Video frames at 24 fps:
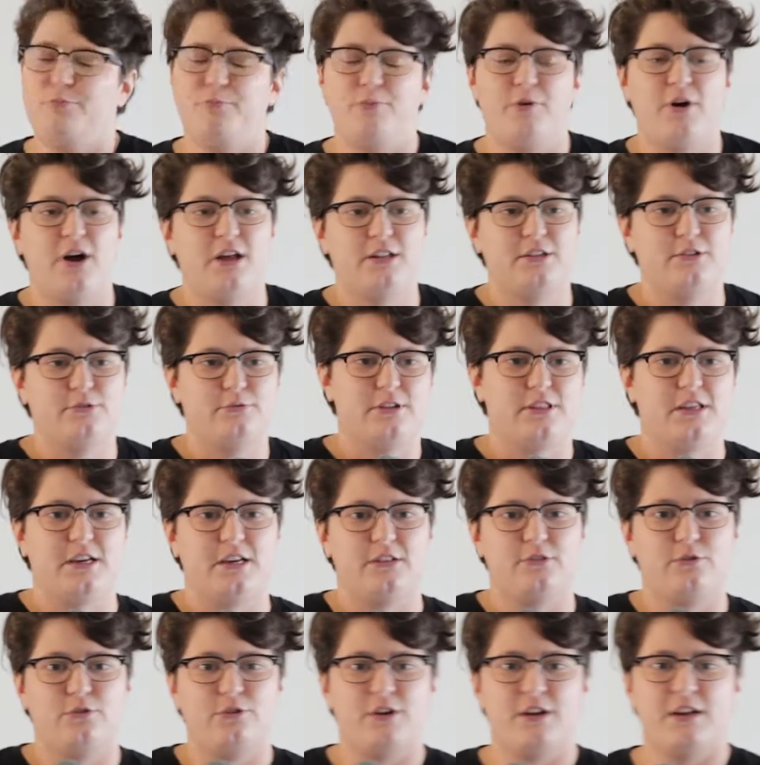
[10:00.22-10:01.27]
you partner with
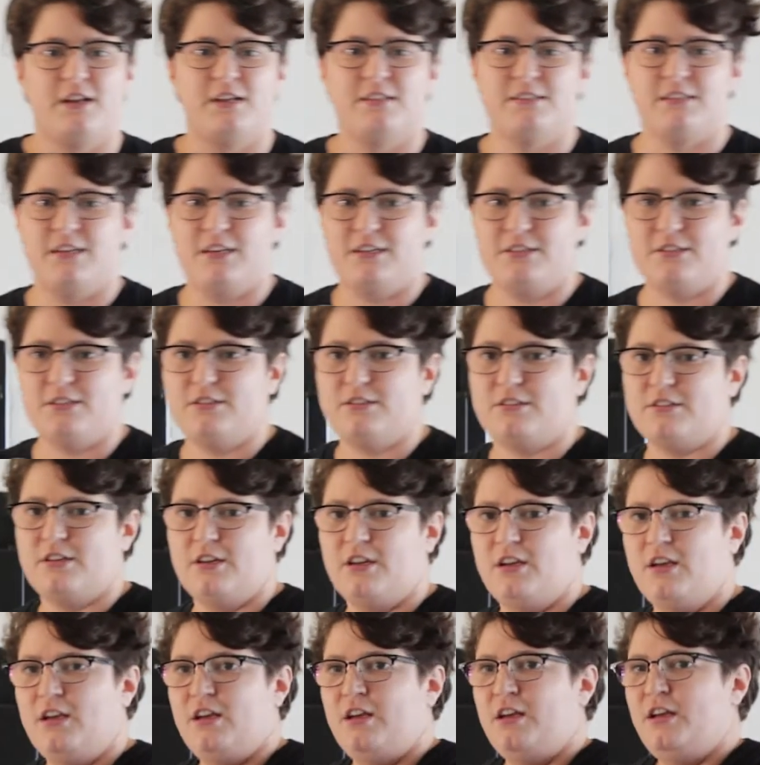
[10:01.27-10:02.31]
other organizations,
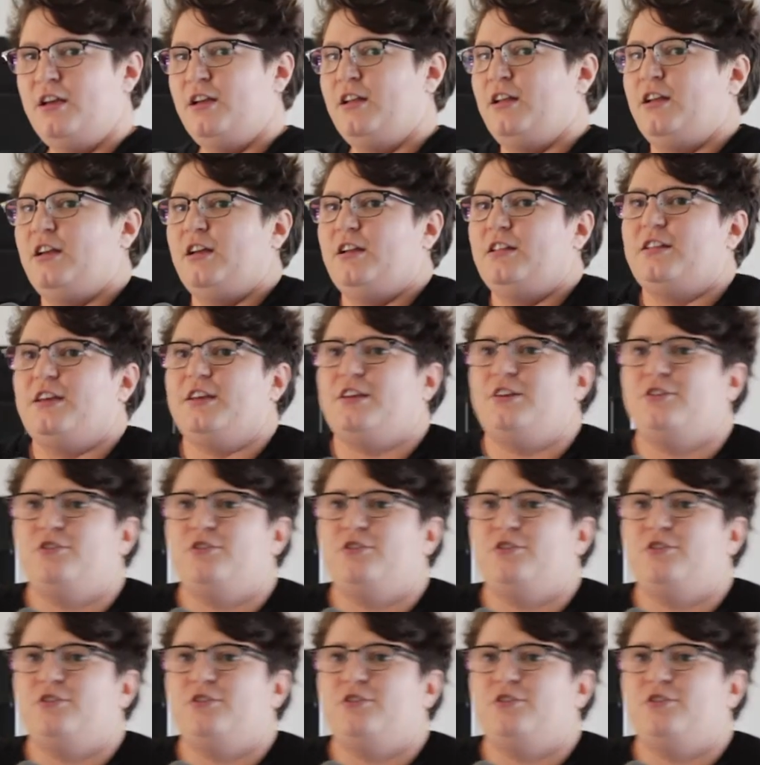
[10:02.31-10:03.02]
they